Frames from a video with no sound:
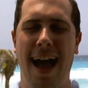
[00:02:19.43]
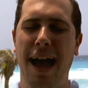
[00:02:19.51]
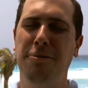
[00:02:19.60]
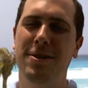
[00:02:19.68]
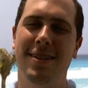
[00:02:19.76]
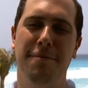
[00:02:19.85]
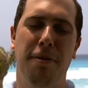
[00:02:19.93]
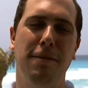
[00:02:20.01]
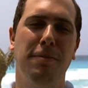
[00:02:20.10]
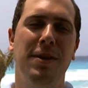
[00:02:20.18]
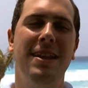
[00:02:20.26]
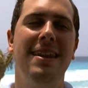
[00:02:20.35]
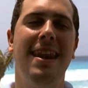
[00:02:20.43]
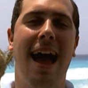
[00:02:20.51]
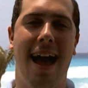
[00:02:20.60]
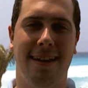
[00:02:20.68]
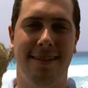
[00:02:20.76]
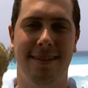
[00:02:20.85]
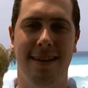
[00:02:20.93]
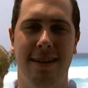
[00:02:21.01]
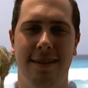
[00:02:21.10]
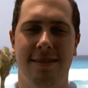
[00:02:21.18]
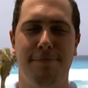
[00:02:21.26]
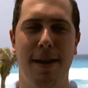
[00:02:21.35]
I would say probably not,
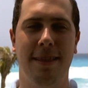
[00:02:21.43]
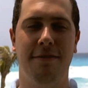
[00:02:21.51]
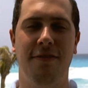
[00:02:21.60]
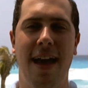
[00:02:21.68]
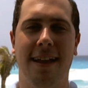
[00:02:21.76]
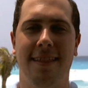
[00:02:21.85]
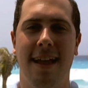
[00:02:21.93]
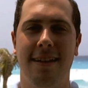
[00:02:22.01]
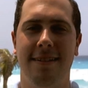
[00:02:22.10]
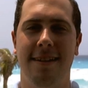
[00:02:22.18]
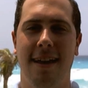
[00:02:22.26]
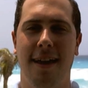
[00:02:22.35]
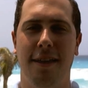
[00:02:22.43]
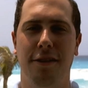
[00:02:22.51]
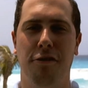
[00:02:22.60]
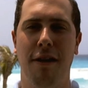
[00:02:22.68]
despite the fact that the